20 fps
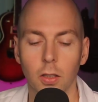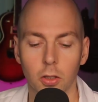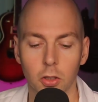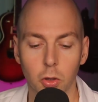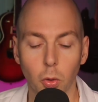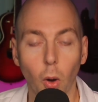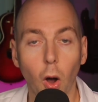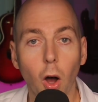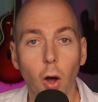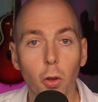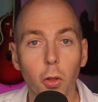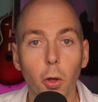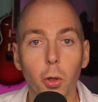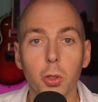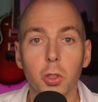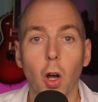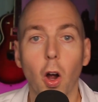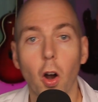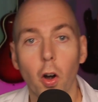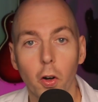So all
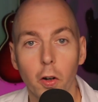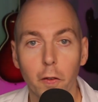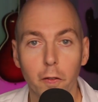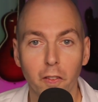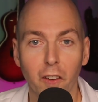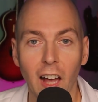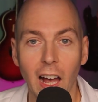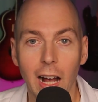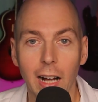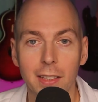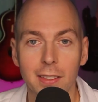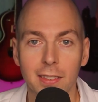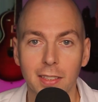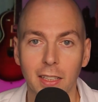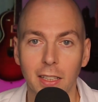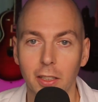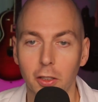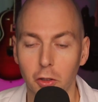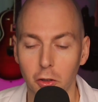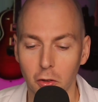those artifacts
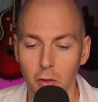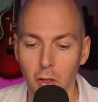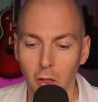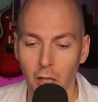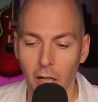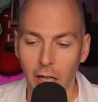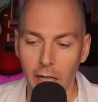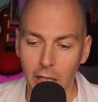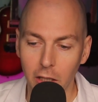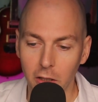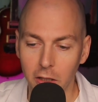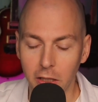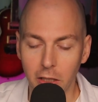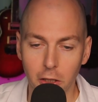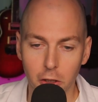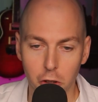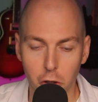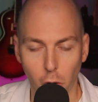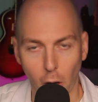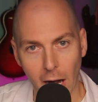and
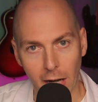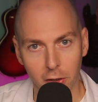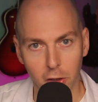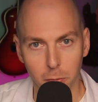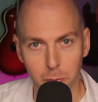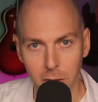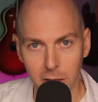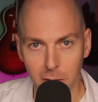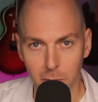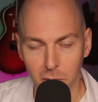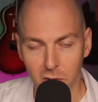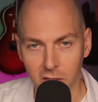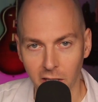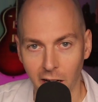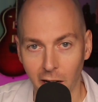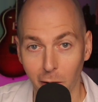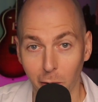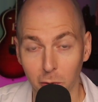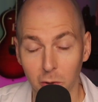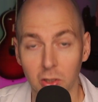alien tractor beam
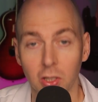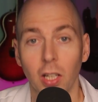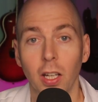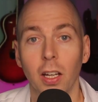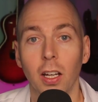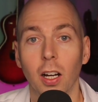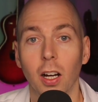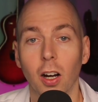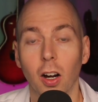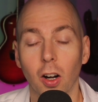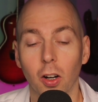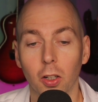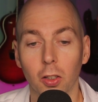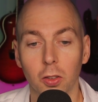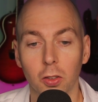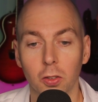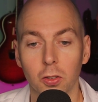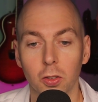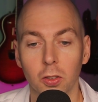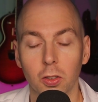sounds
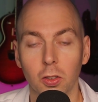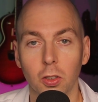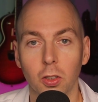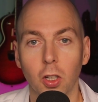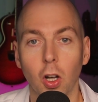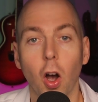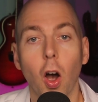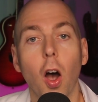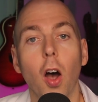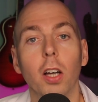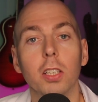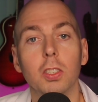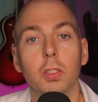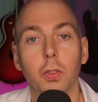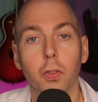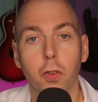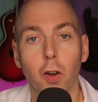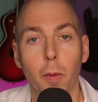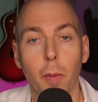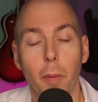are caused
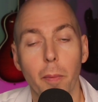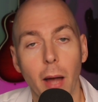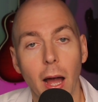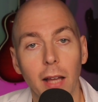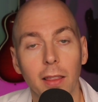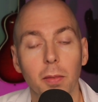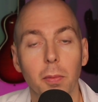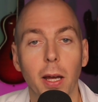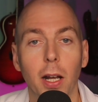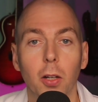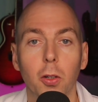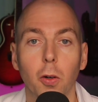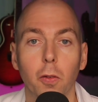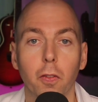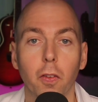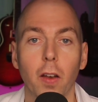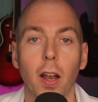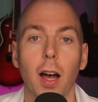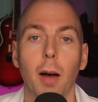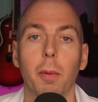from a mathematical
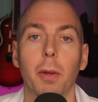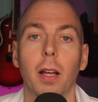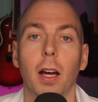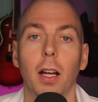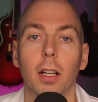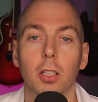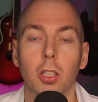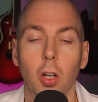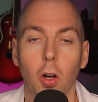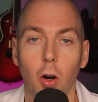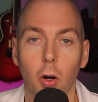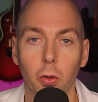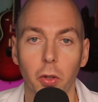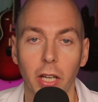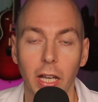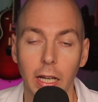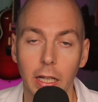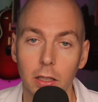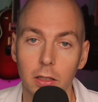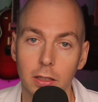phenomenon called
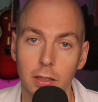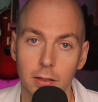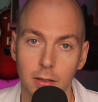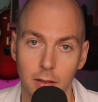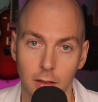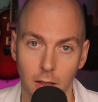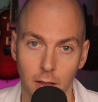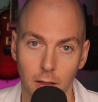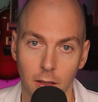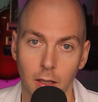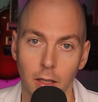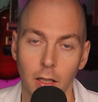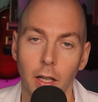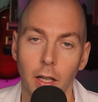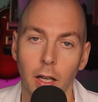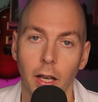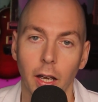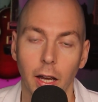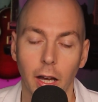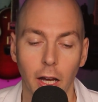aliasing.
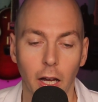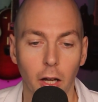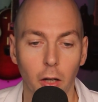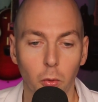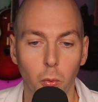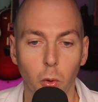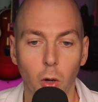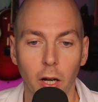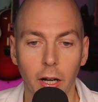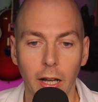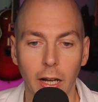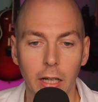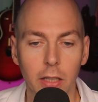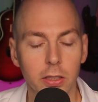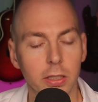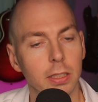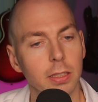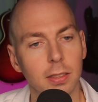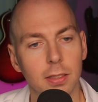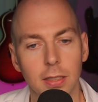And what
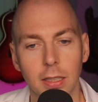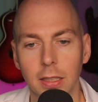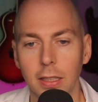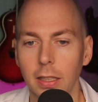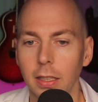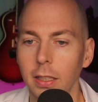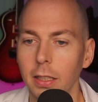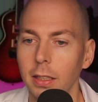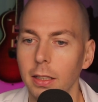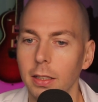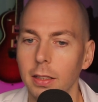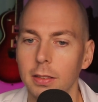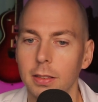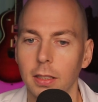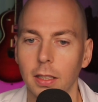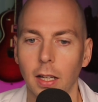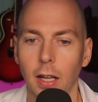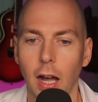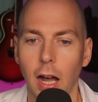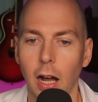aliasing is
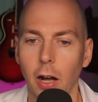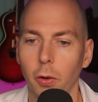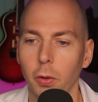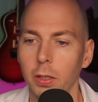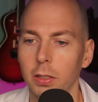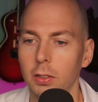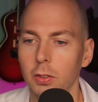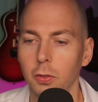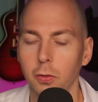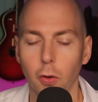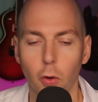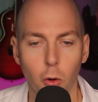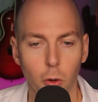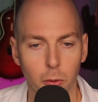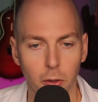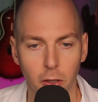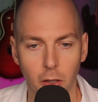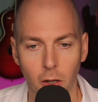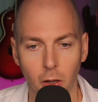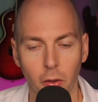and how it's
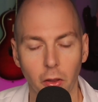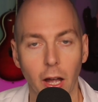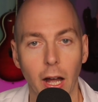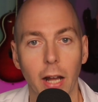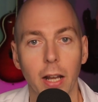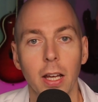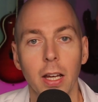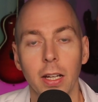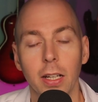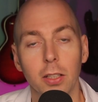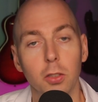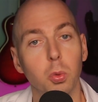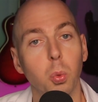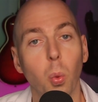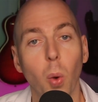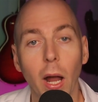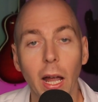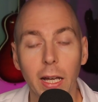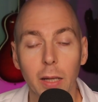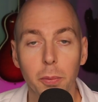formed and all that is
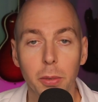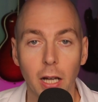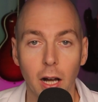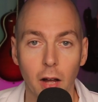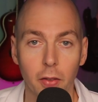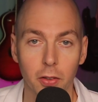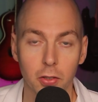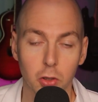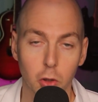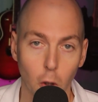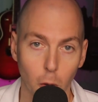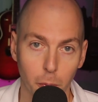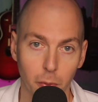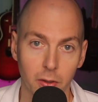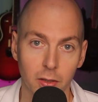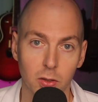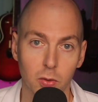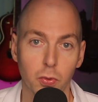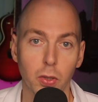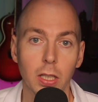way beyond the scope of
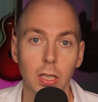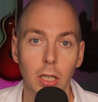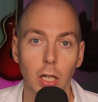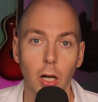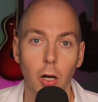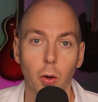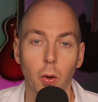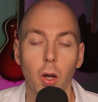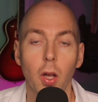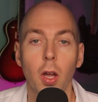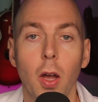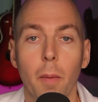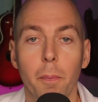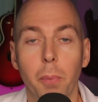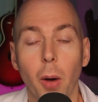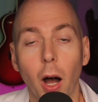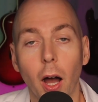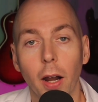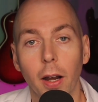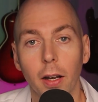this video,
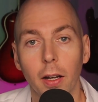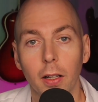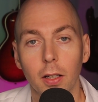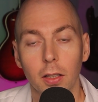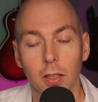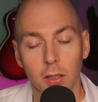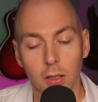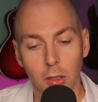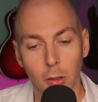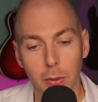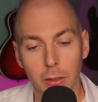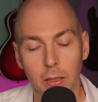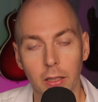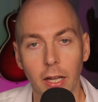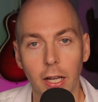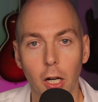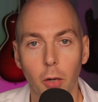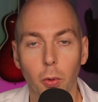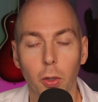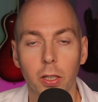but a little bit
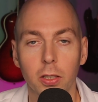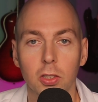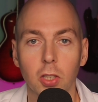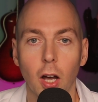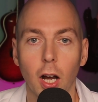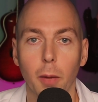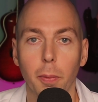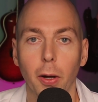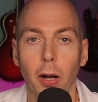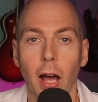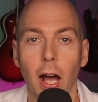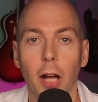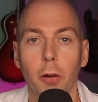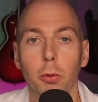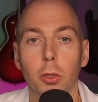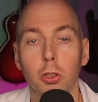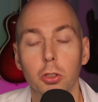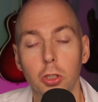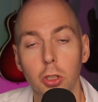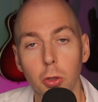later, we're going to talk about how to
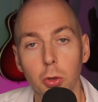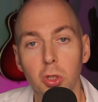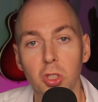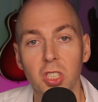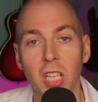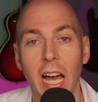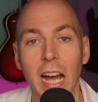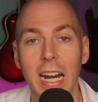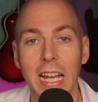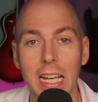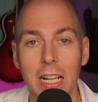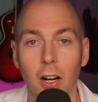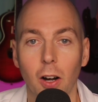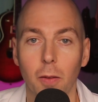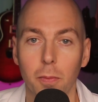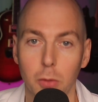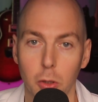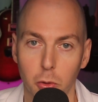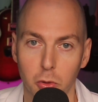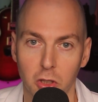reduce that in our
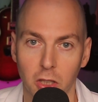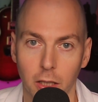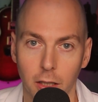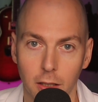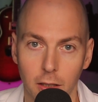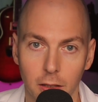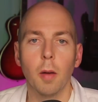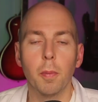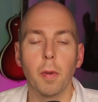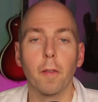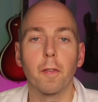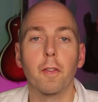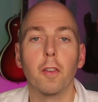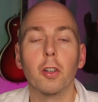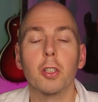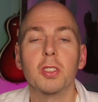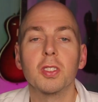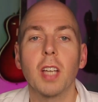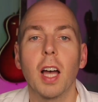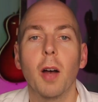music. But
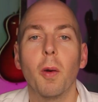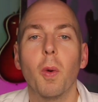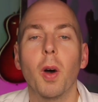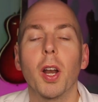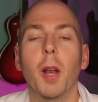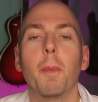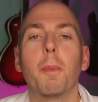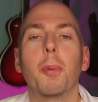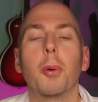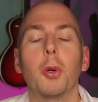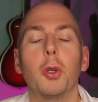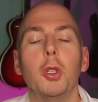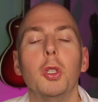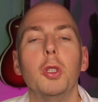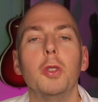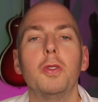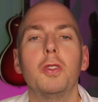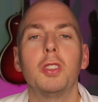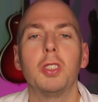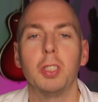first, I want to
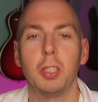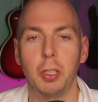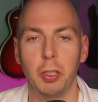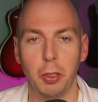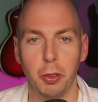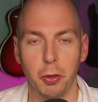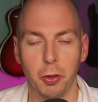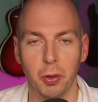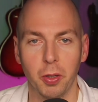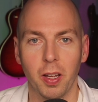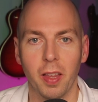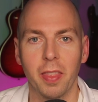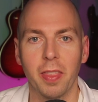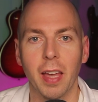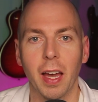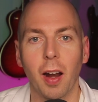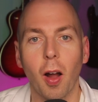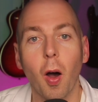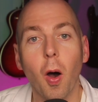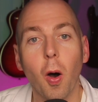prove to you
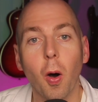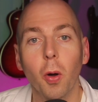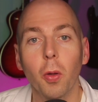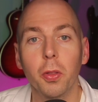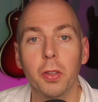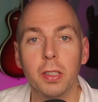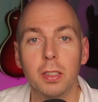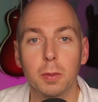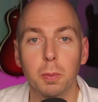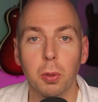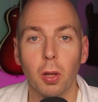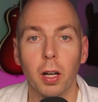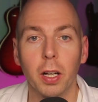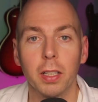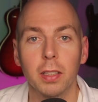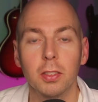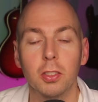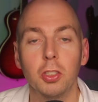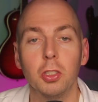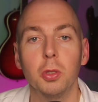that all these
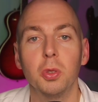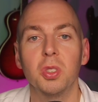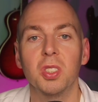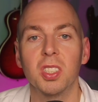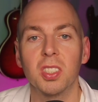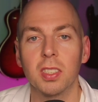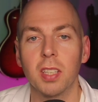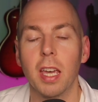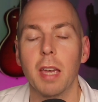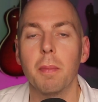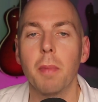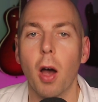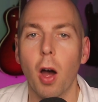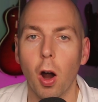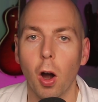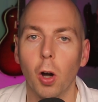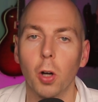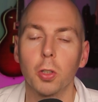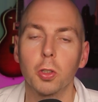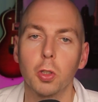plugins use the same
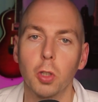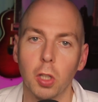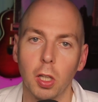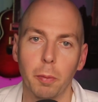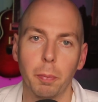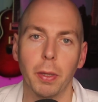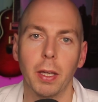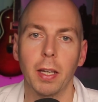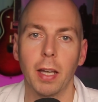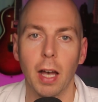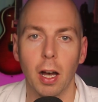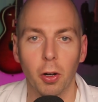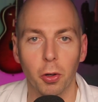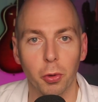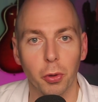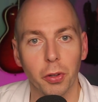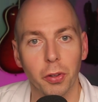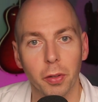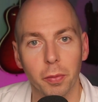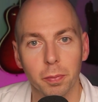hard clipping
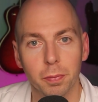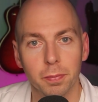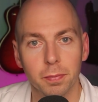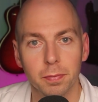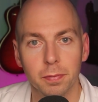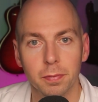algorithm.